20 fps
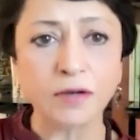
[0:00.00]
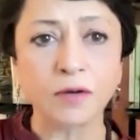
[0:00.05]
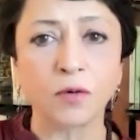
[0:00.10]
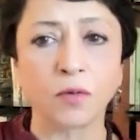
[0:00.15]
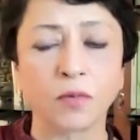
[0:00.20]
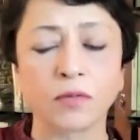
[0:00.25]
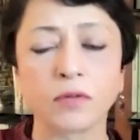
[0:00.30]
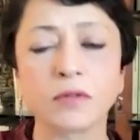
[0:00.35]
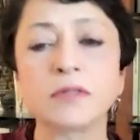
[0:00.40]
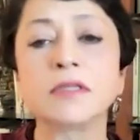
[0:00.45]

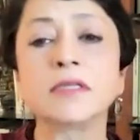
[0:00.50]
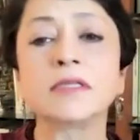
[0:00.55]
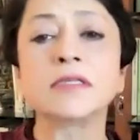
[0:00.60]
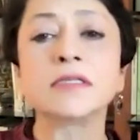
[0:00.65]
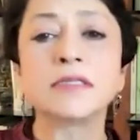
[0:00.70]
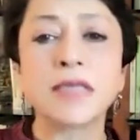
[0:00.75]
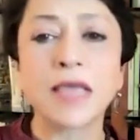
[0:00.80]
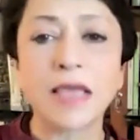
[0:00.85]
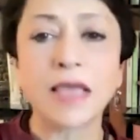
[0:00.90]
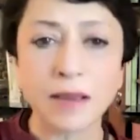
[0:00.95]
No,
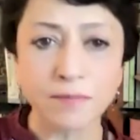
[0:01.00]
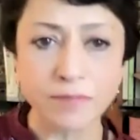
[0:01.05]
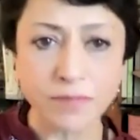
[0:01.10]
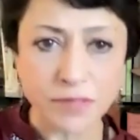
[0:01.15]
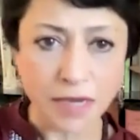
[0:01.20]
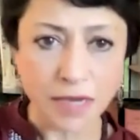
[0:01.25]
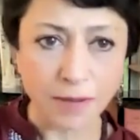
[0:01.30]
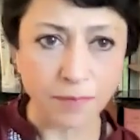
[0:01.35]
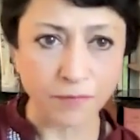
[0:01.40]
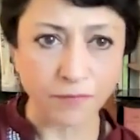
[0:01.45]
same
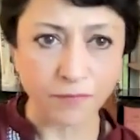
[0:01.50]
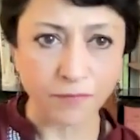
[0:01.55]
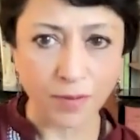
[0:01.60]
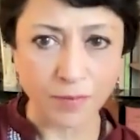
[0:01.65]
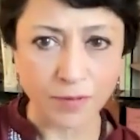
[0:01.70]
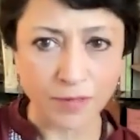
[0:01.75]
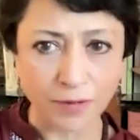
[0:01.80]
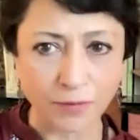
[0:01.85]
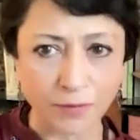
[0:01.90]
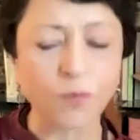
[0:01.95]
type of
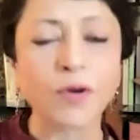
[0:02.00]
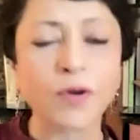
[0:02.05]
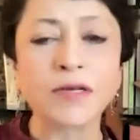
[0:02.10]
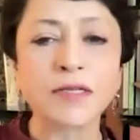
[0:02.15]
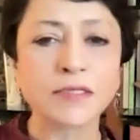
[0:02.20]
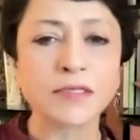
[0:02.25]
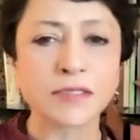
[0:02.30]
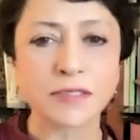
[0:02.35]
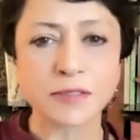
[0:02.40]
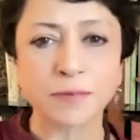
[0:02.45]
committee. What
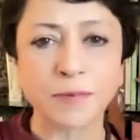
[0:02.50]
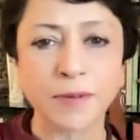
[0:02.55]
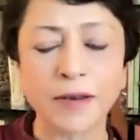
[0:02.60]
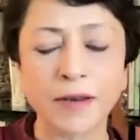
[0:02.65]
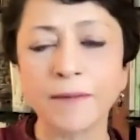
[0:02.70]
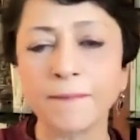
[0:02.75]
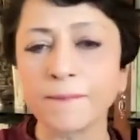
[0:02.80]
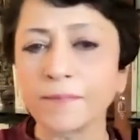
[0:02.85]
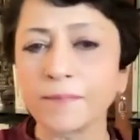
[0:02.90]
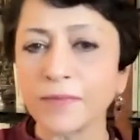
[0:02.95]
does this
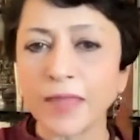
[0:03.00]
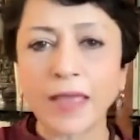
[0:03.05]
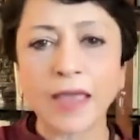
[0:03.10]
mean?